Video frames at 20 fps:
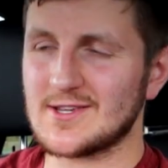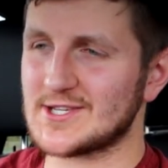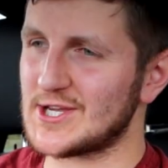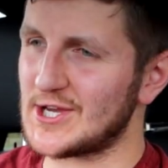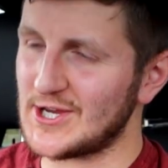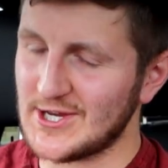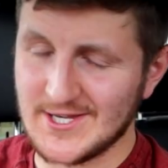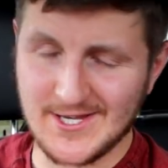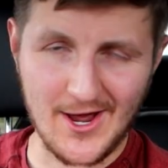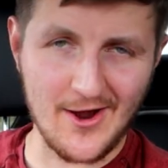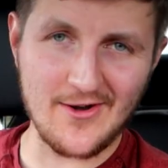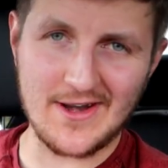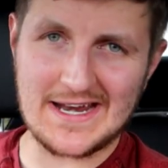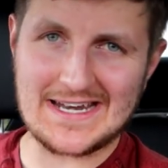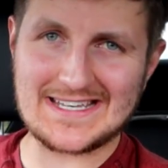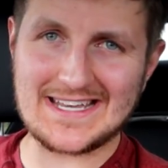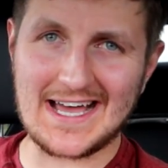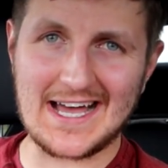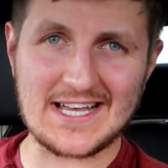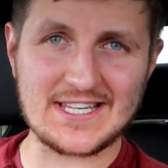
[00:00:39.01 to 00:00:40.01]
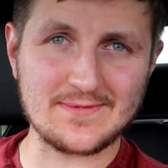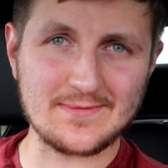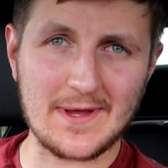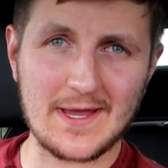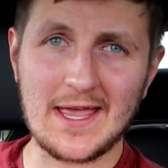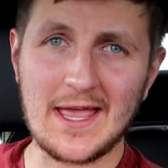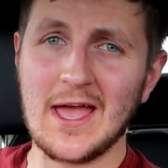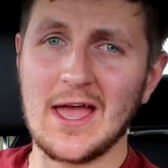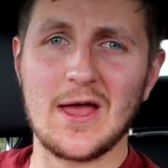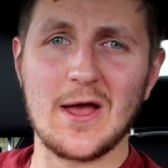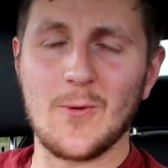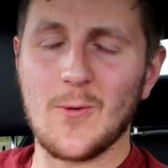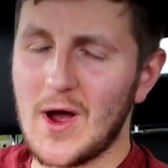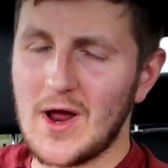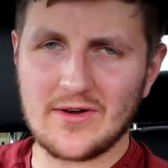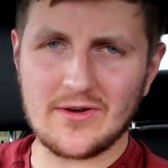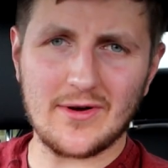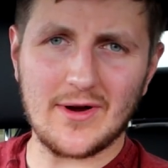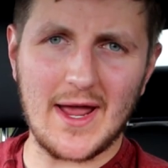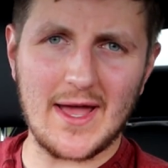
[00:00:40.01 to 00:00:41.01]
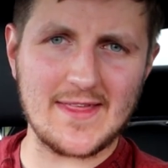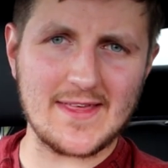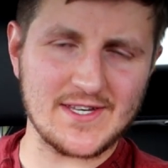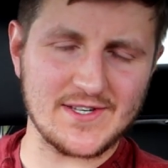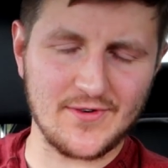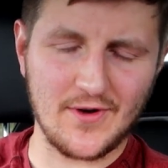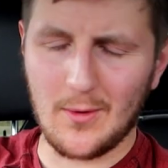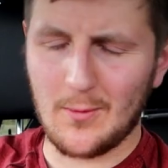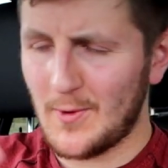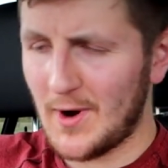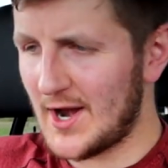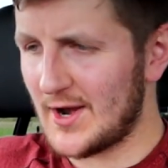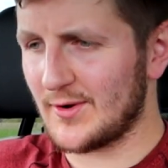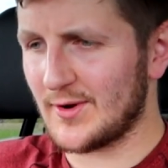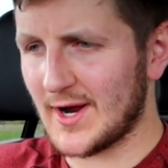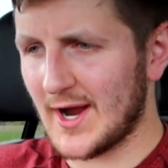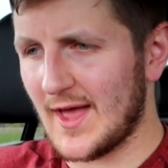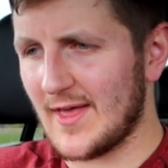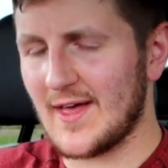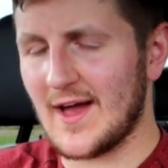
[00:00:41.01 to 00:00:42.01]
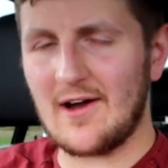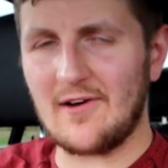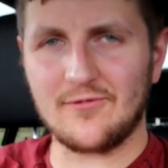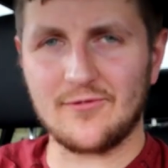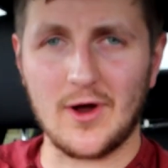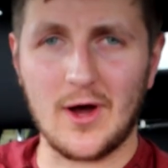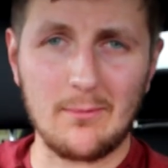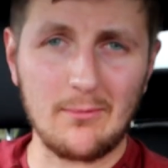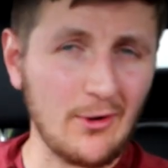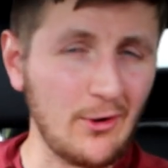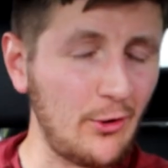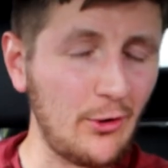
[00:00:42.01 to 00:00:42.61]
so you don't need to ask me where do I get this from, where do I get that from.